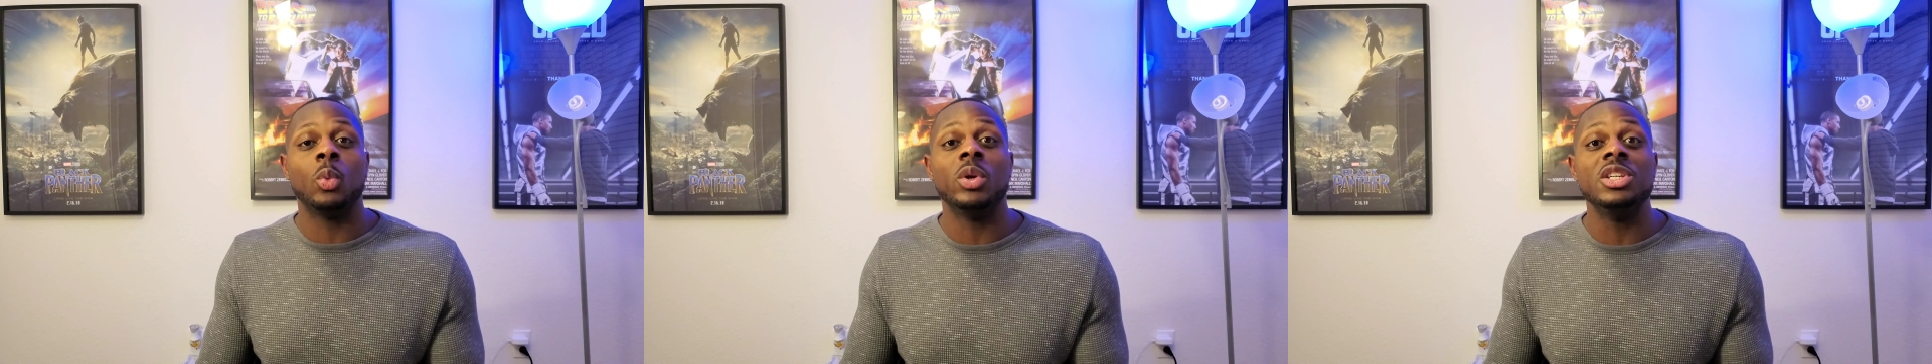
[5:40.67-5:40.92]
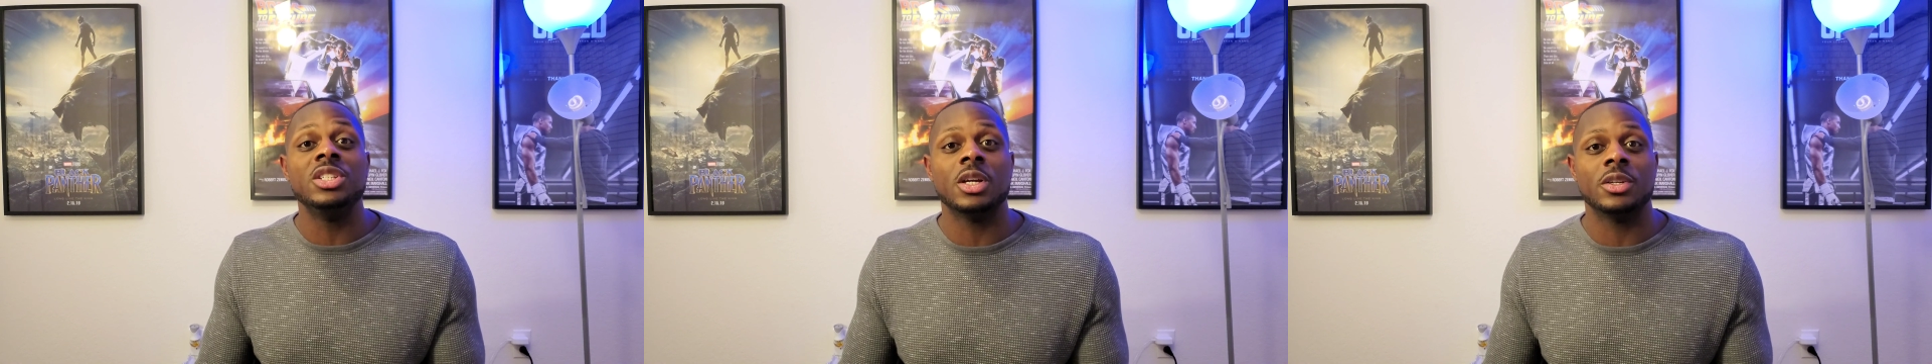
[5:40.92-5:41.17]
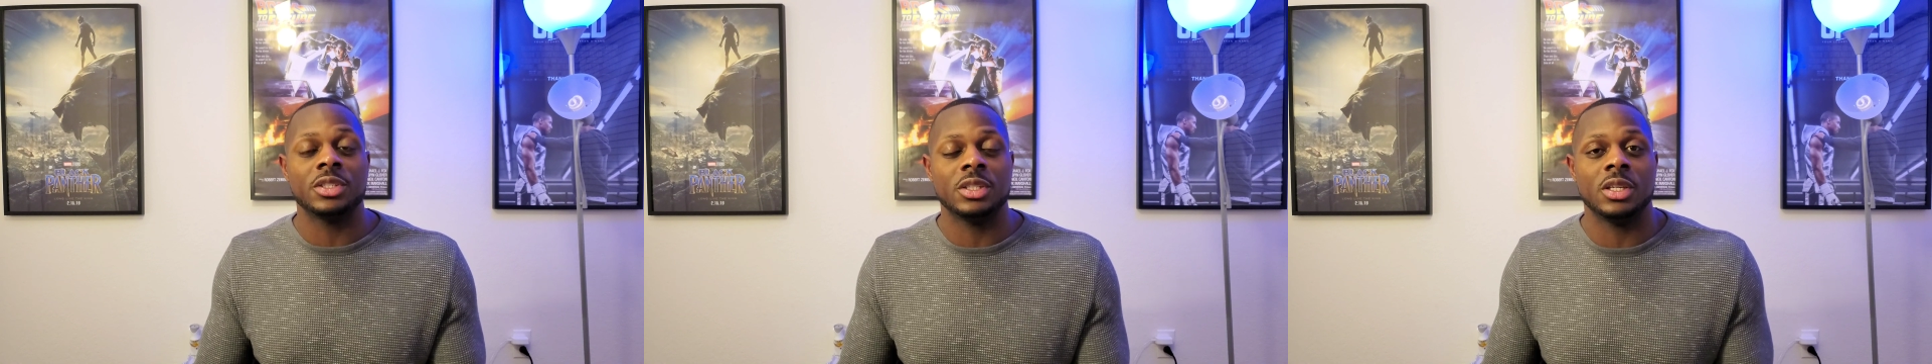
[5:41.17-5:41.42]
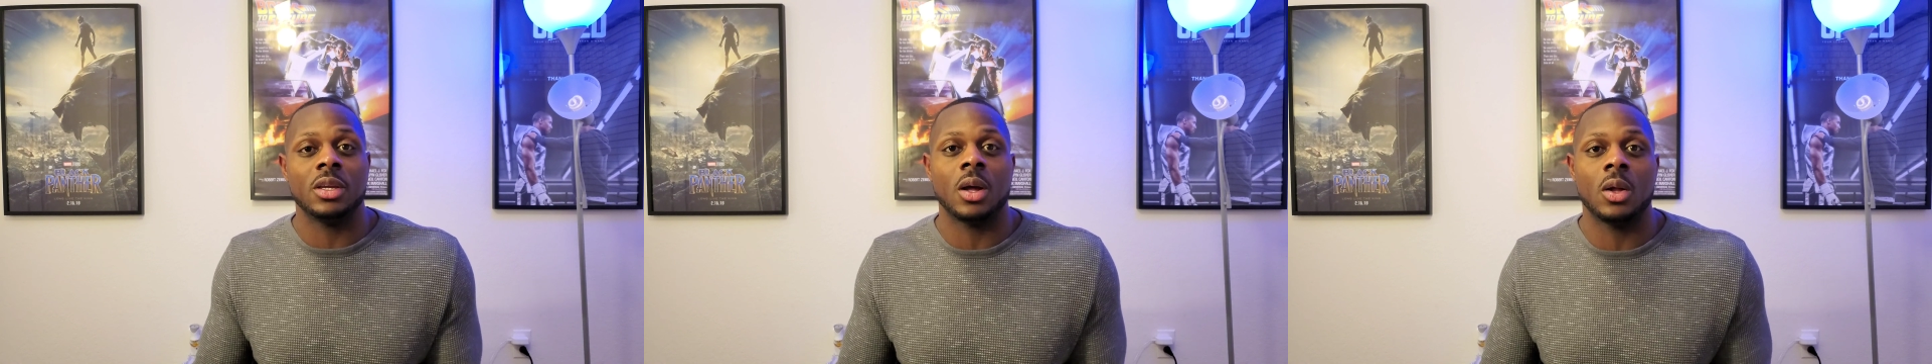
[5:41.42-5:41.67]
but we shall
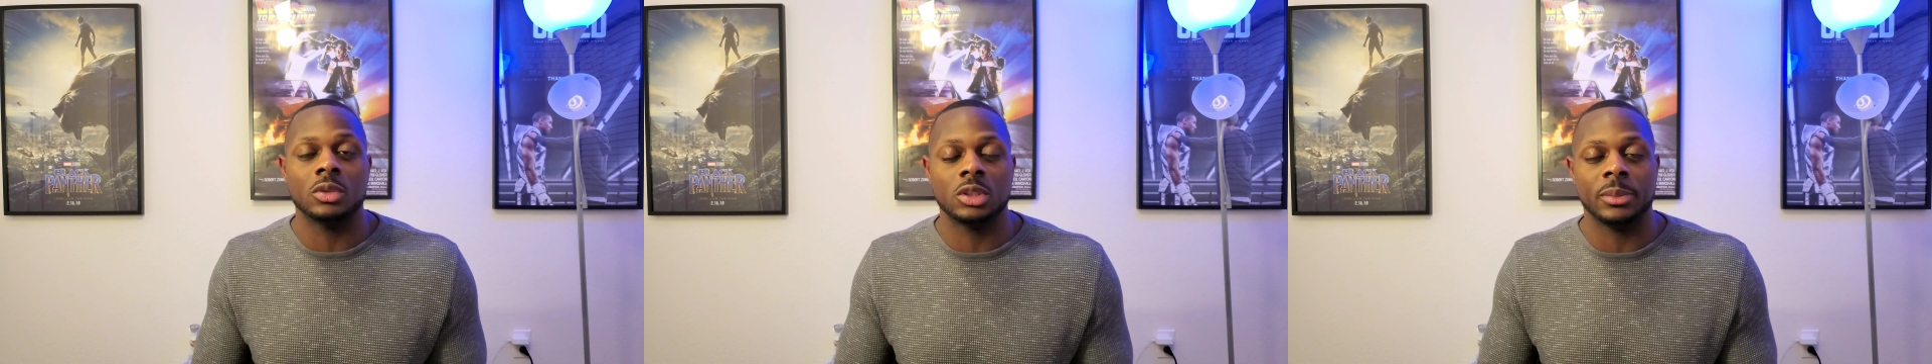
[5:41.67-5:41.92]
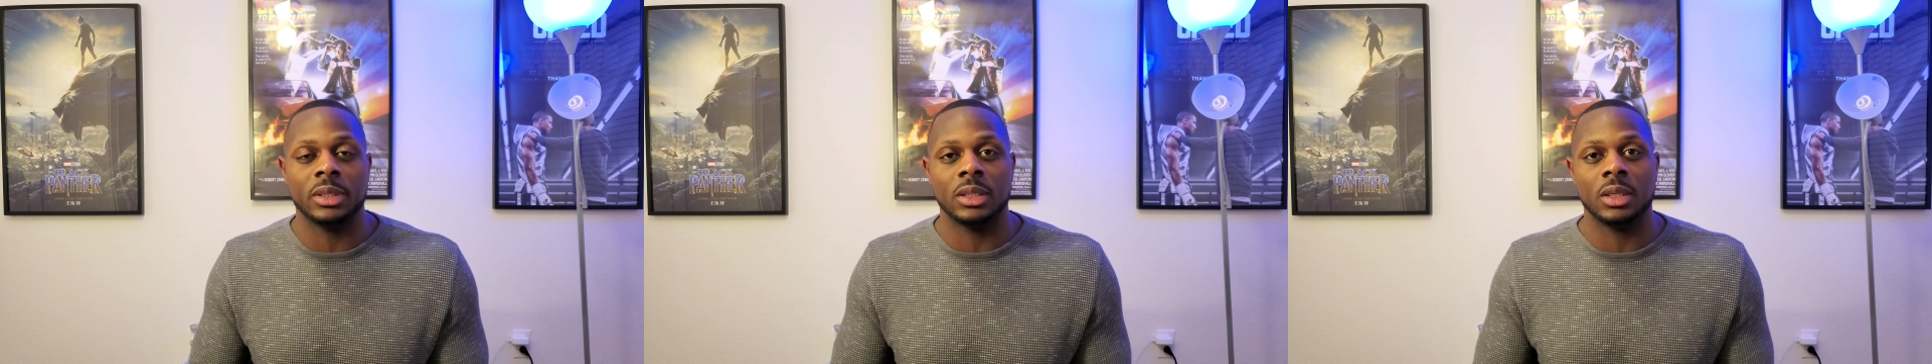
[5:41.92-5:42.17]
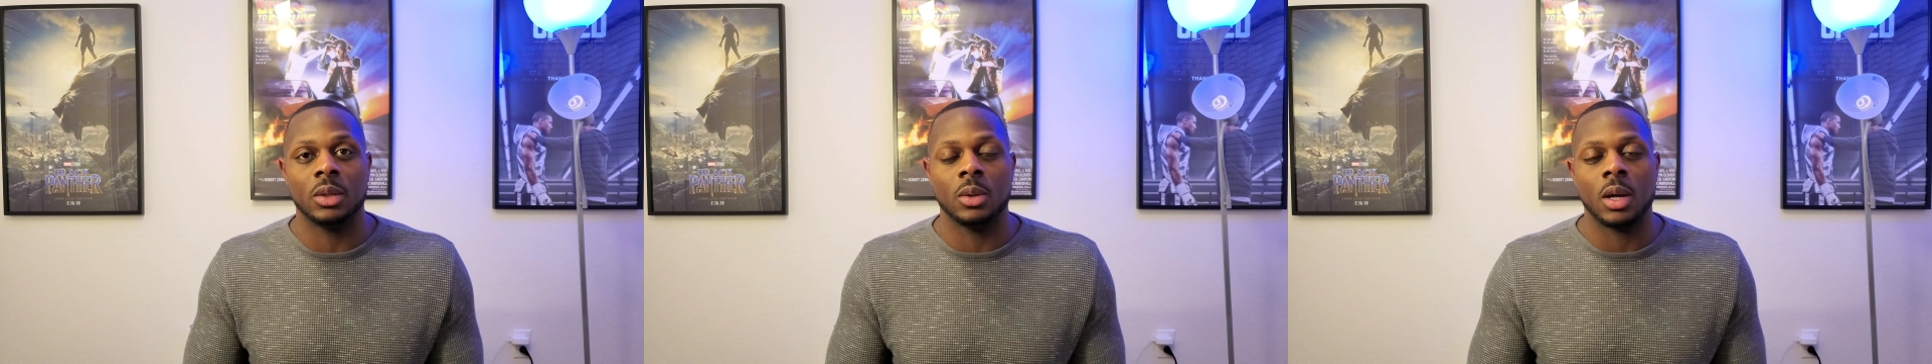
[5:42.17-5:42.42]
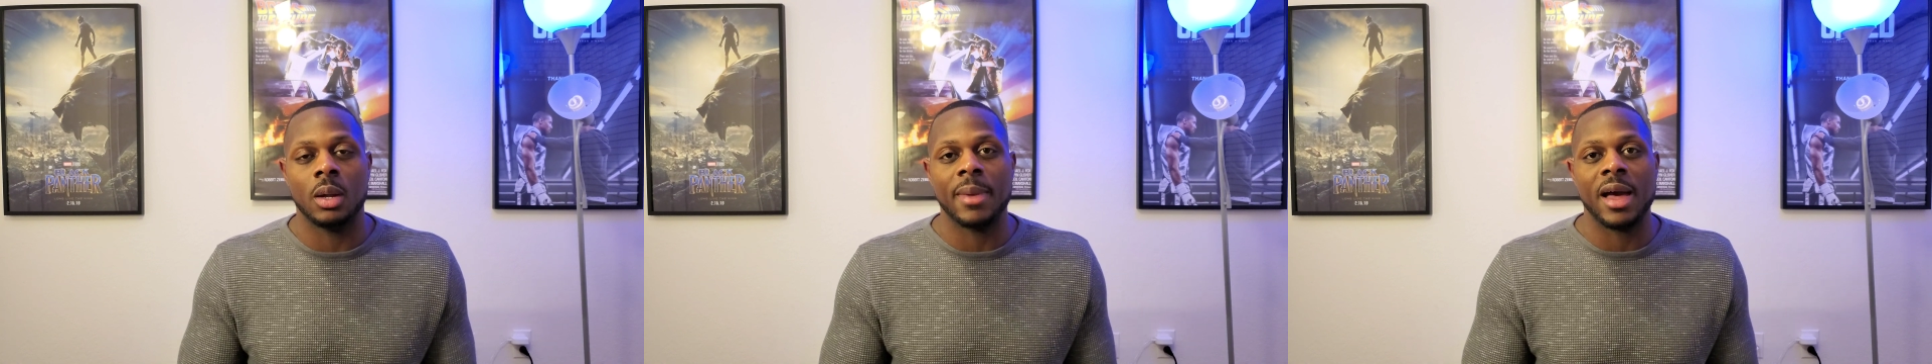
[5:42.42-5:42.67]
see ultimately
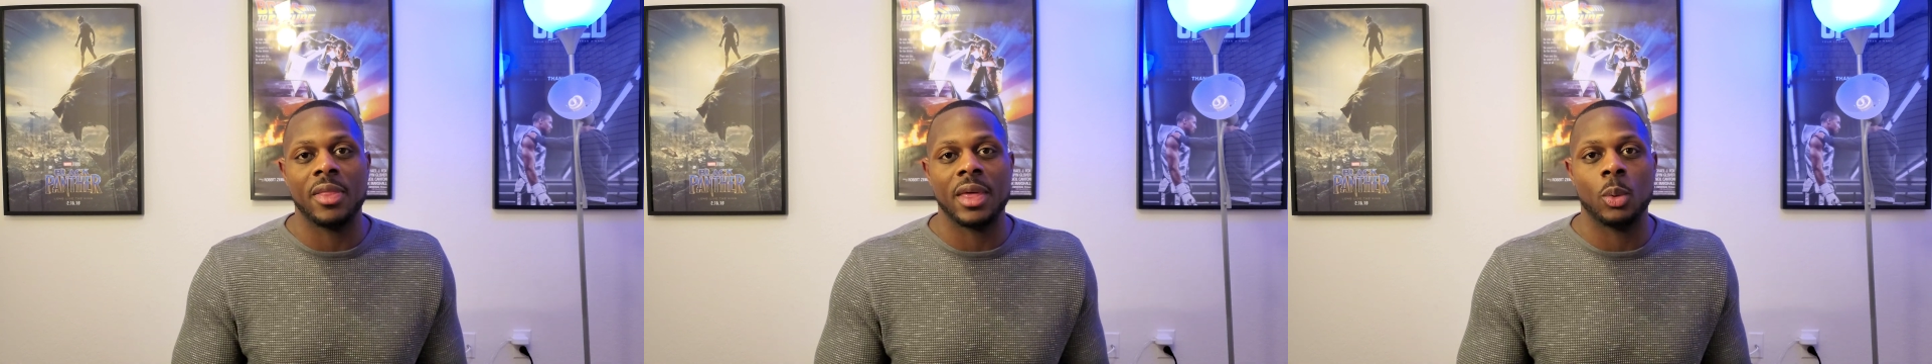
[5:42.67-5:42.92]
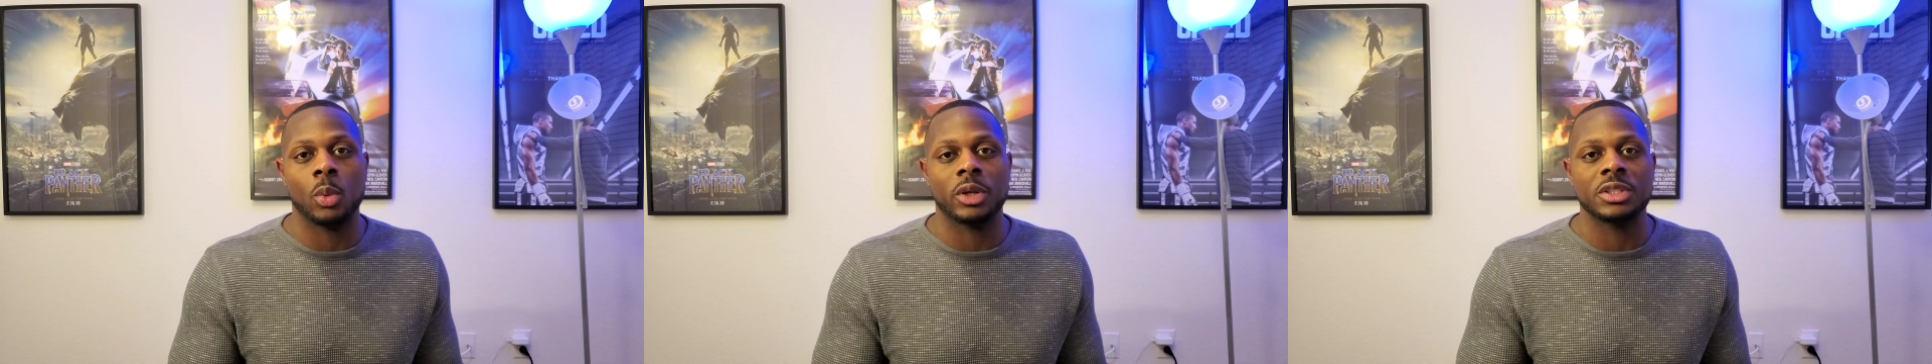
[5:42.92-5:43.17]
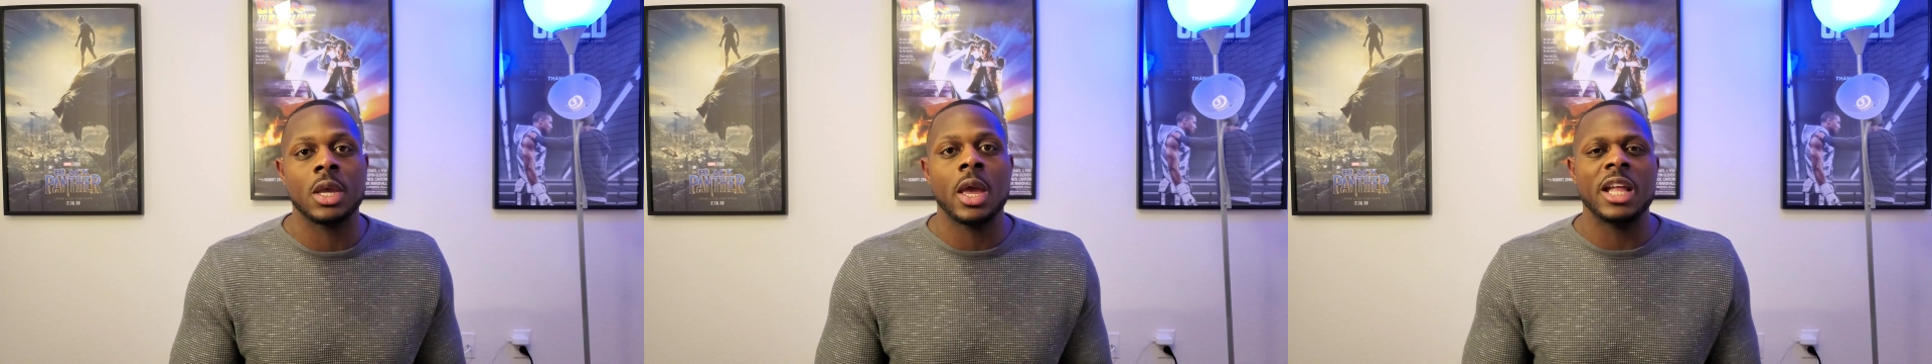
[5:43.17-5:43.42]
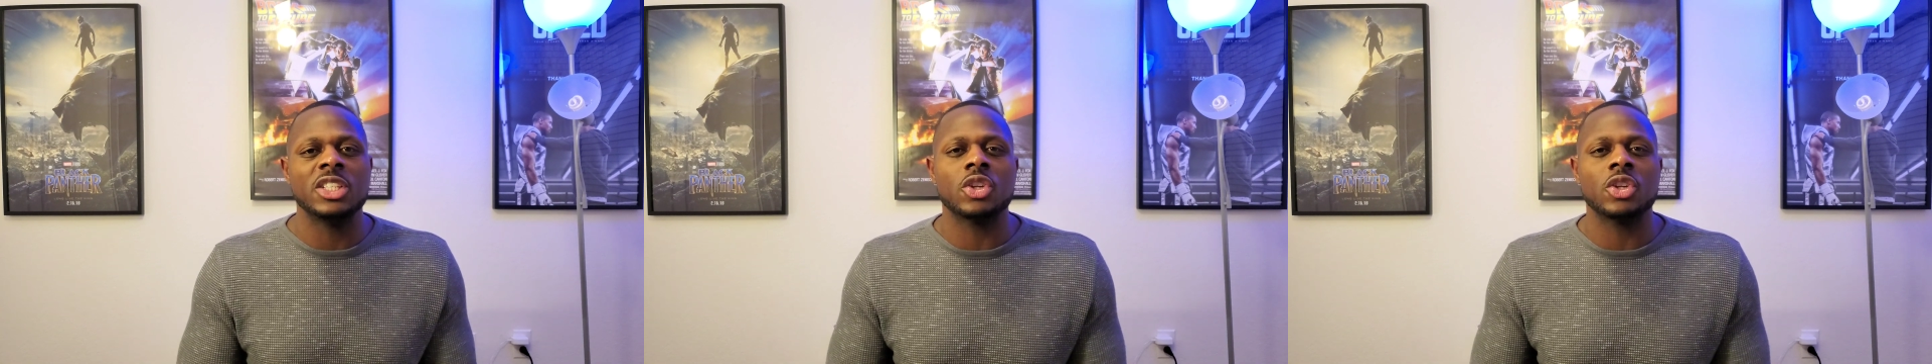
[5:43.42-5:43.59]
how that works.